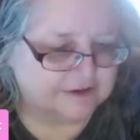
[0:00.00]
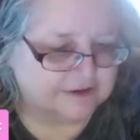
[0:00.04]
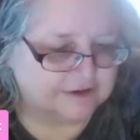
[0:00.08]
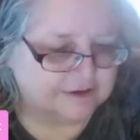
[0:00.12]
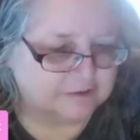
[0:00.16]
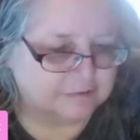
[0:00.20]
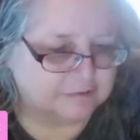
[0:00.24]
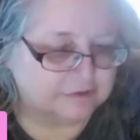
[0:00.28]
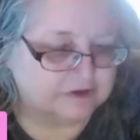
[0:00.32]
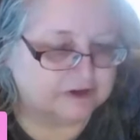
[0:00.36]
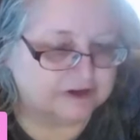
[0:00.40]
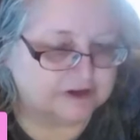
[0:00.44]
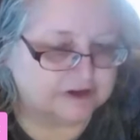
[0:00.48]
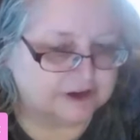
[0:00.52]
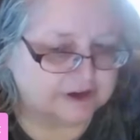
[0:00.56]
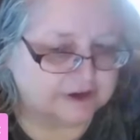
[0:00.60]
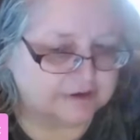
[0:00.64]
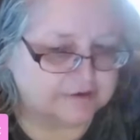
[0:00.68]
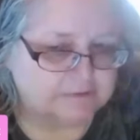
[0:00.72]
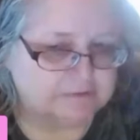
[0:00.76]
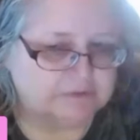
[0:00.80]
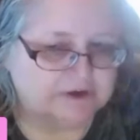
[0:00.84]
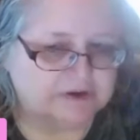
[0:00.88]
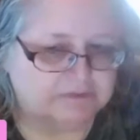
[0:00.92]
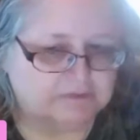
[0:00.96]
they're really
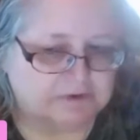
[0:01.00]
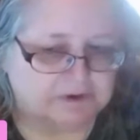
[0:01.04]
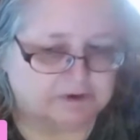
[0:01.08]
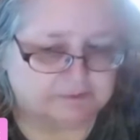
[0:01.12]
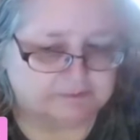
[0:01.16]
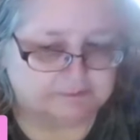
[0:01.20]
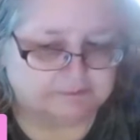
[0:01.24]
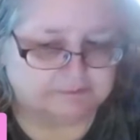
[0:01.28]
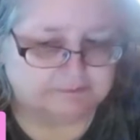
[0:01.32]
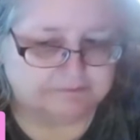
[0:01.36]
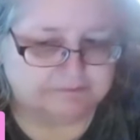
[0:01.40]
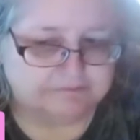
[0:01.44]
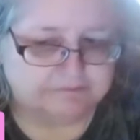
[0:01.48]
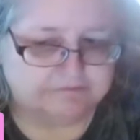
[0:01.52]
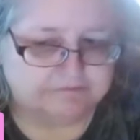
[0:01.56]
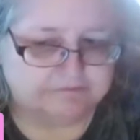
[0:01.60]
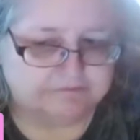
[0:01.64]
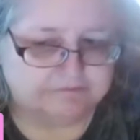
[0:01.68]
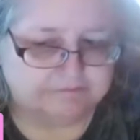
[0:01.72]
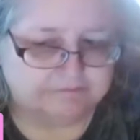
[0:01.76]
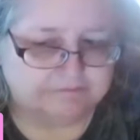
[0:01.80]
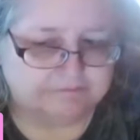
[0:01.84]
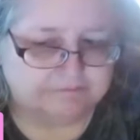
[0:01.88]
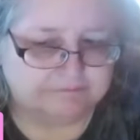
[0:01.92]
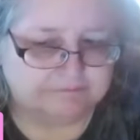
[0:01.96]
nice people.
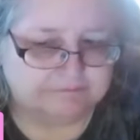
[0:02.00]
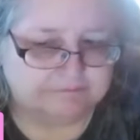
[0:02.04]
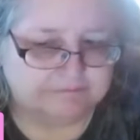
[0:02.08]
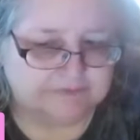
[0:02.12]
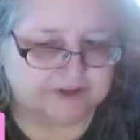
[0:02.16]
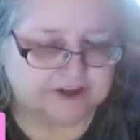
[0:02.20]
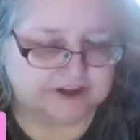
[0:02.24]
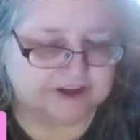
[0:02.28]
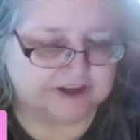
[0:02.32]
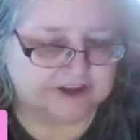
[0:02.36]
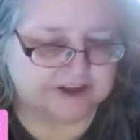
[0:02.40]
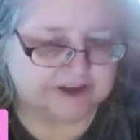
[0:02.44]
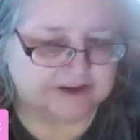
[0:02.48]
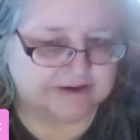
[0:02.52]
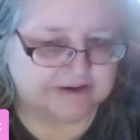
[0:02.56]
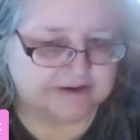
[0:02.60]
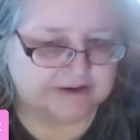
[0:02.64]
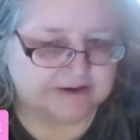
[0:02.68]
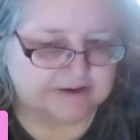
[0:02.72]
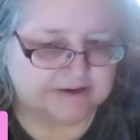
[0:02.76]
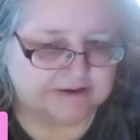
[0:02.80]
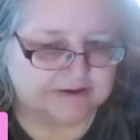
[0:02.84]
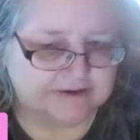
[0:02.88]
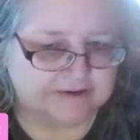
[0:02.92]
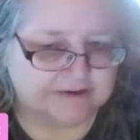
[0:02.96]
And